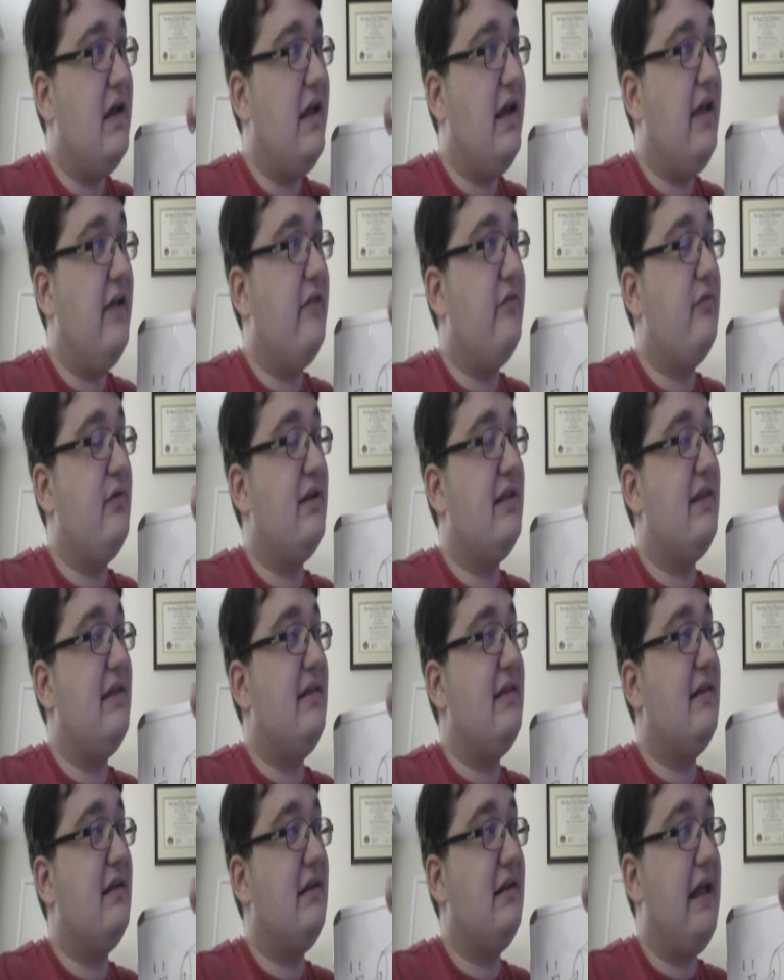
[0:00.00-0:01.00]
And what
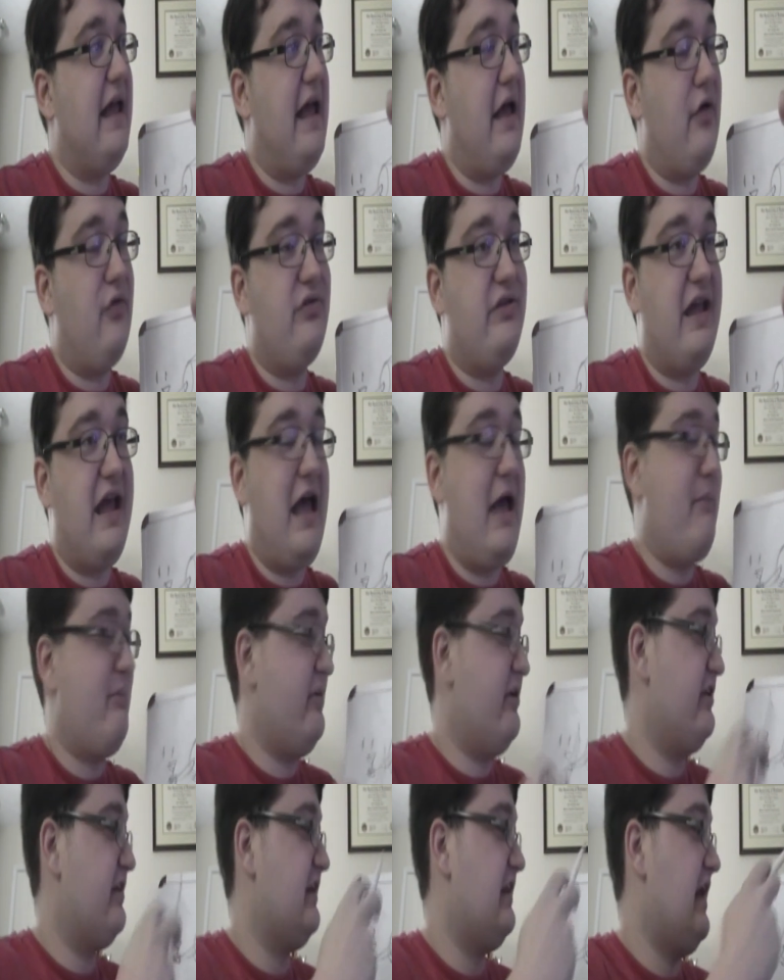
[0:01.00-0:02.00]
this allows to happen
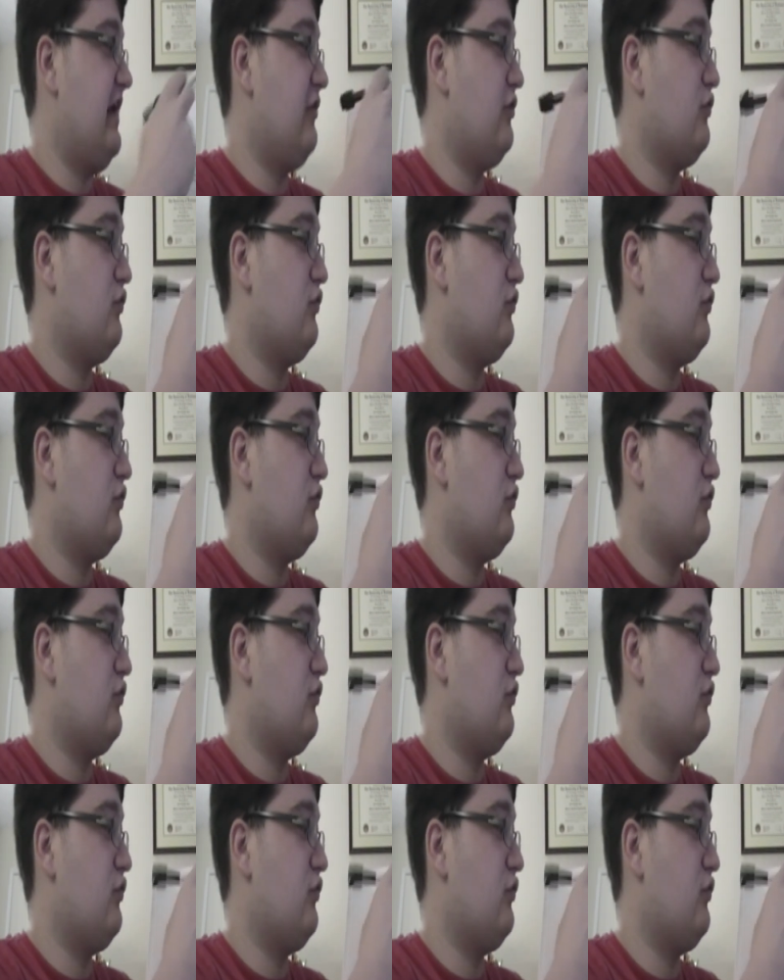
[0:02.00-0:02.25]
is allows